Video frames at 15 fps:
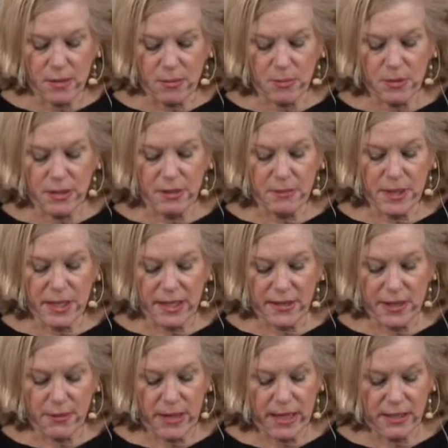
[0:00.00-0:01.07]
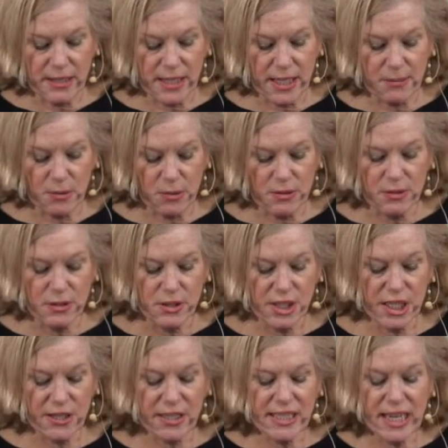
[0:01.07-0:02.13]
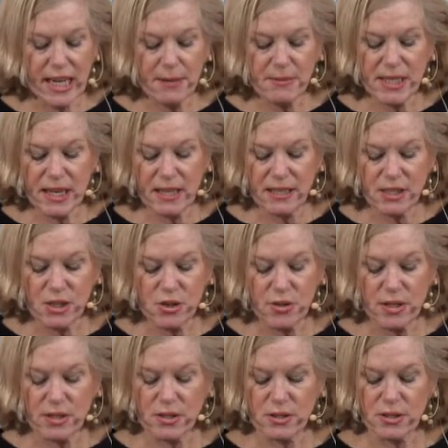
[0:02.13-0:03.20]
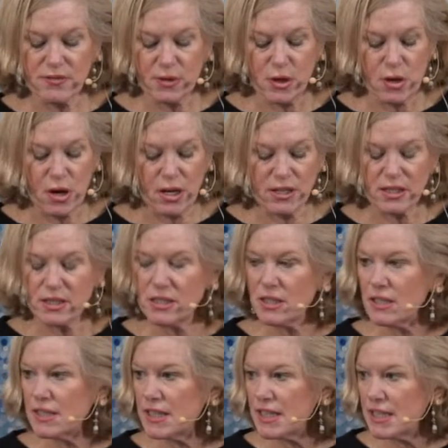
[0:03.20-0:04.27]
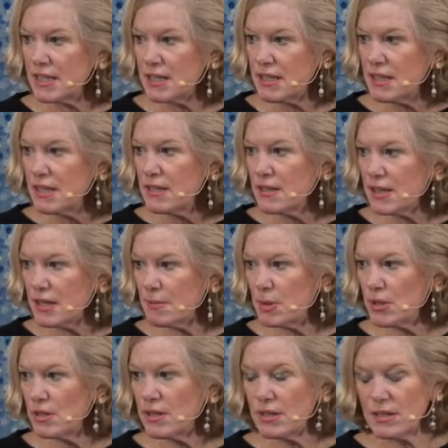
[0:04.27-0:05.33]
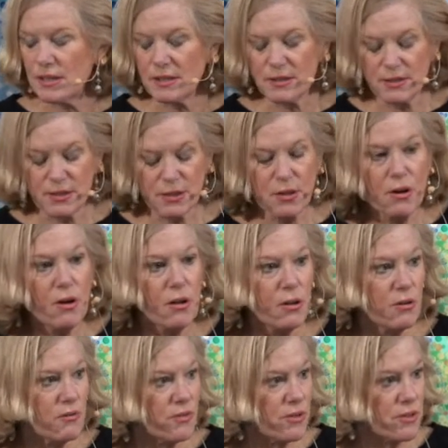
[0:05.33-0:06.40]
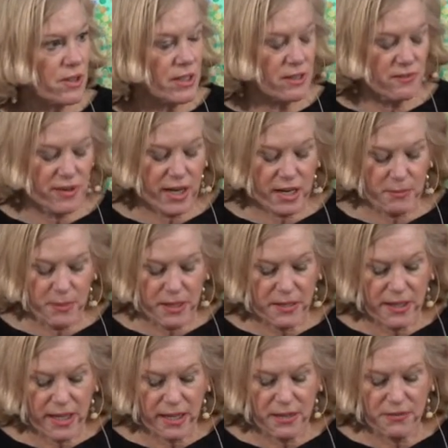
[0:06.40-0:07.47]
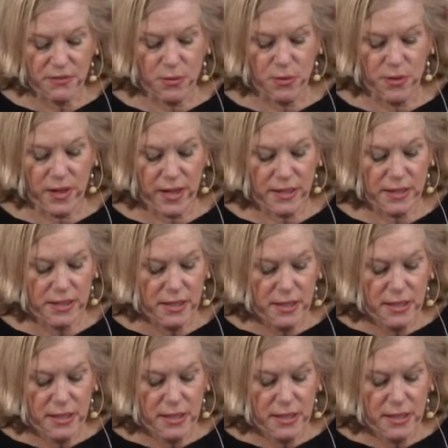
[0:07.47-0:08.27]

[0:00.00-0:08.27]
preliminary roundtable. Sharing time, talents, and treasures for causes that need the community. You're all over the environment. Thank you for that.